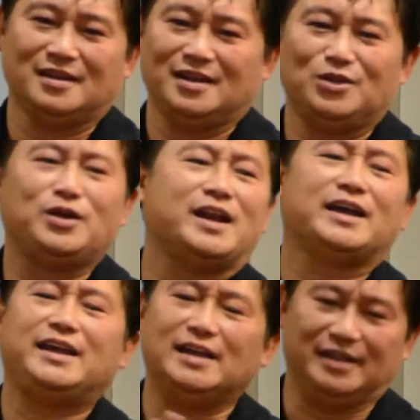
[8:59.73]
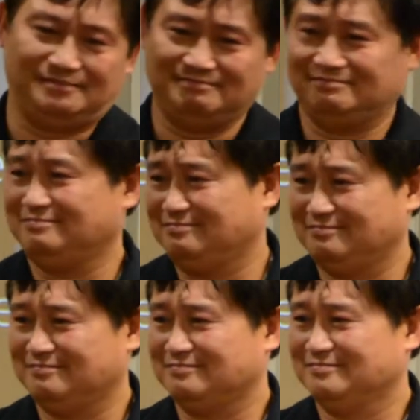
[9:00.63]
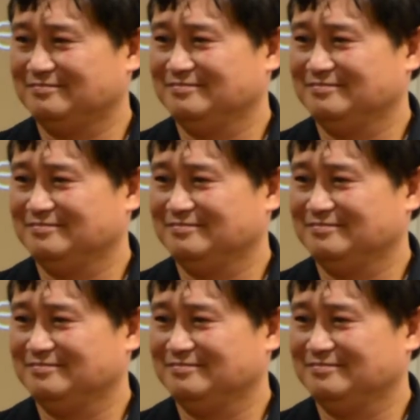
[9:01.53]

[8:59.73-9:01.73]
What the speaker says: You're gonna kill it. Right.